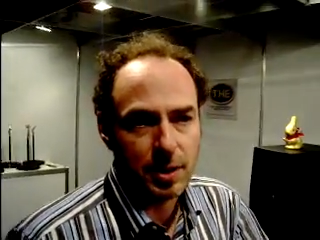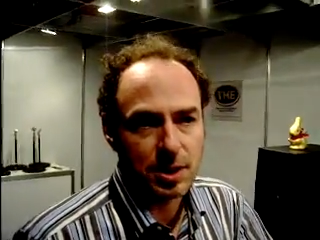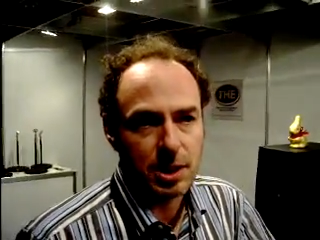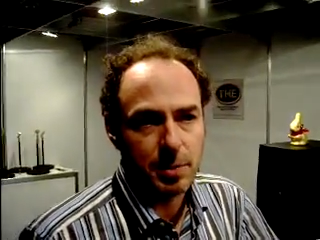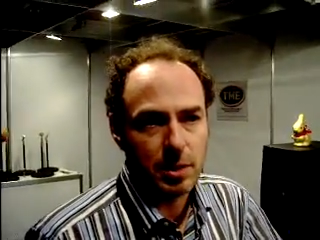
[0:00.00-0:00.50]
that's
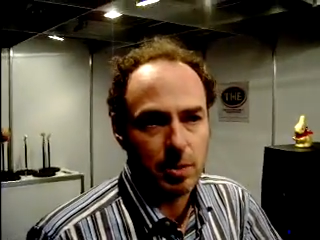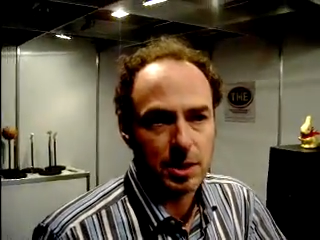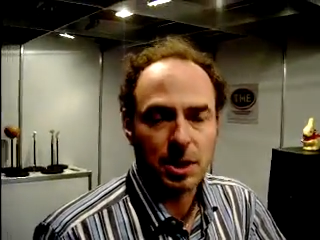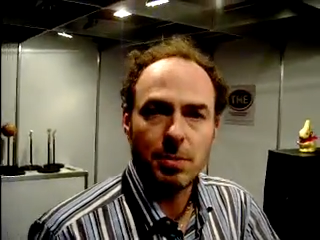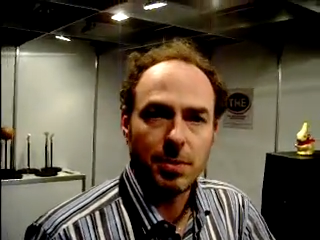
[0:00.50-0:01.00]
going to be
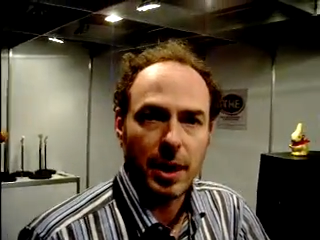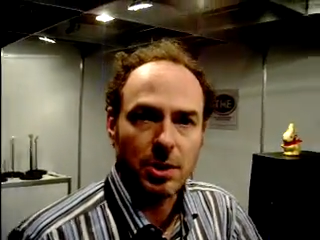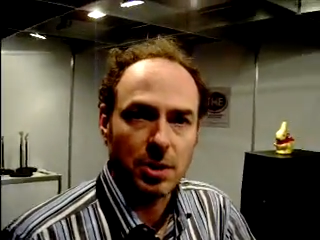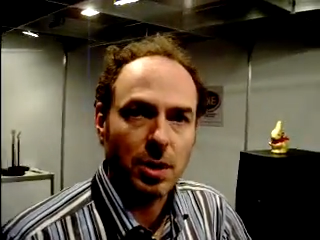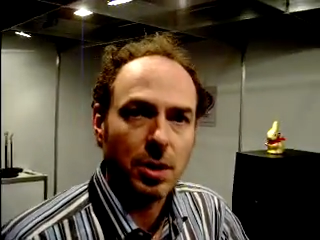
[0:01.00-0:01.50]
almost
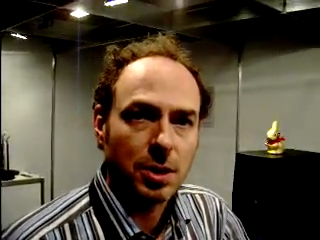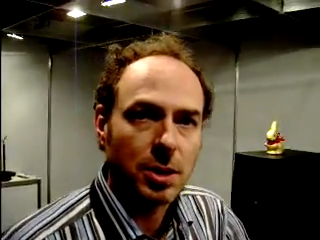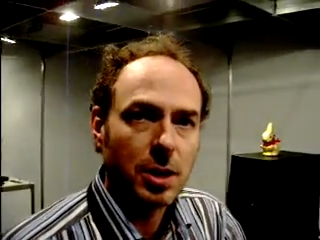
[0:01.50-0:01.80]
$7,000.